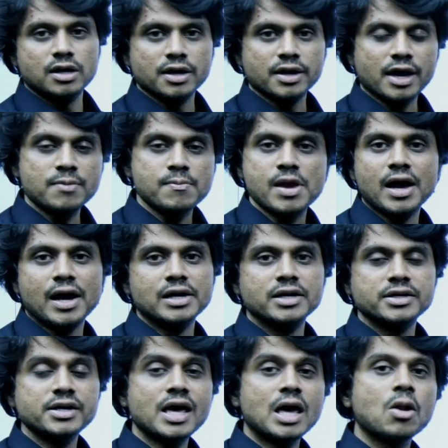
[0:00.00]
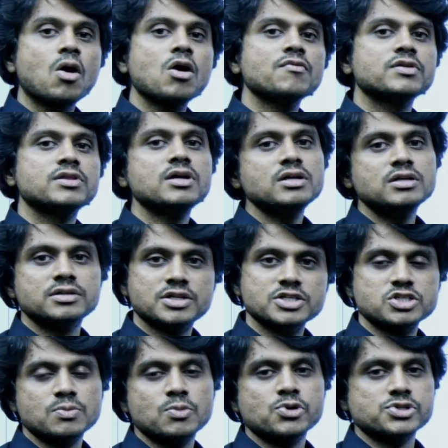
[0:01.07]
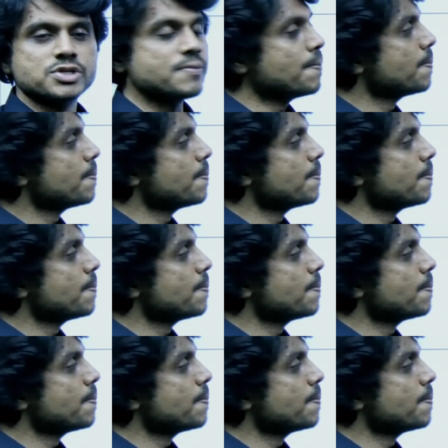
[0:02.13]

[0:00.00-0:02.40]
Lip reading: can be highlighted along with the distribution